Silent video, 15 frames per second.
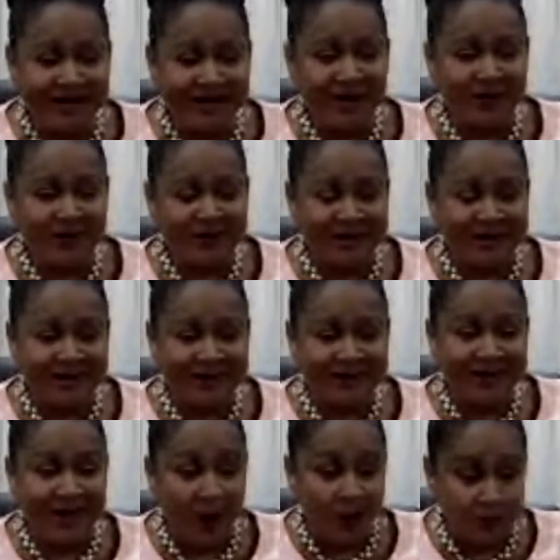about it
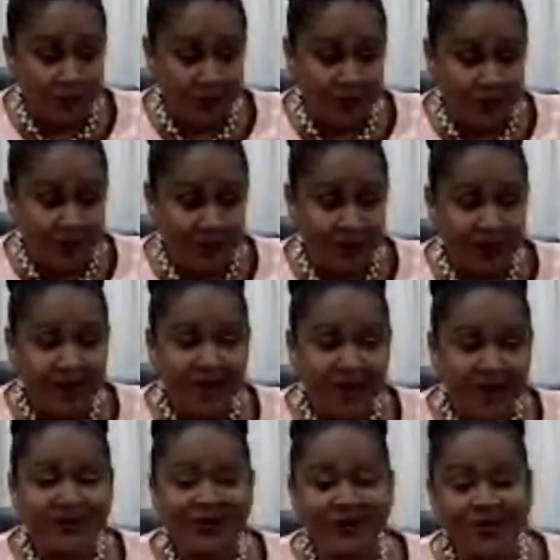now from you.
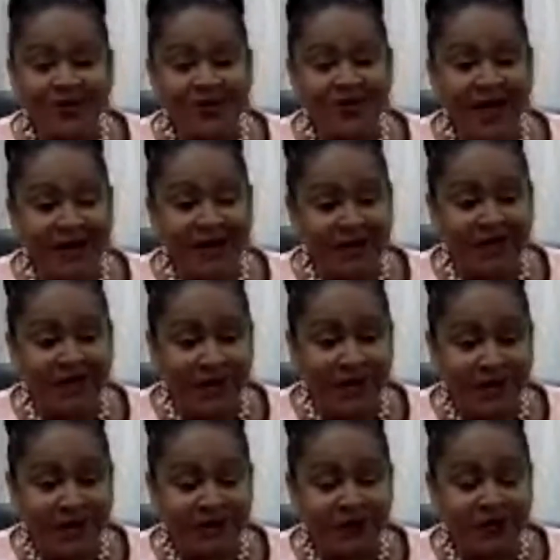So thank you very
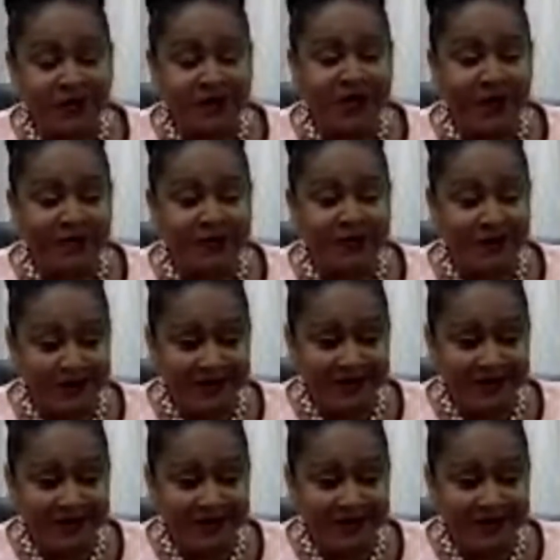much to the chapter.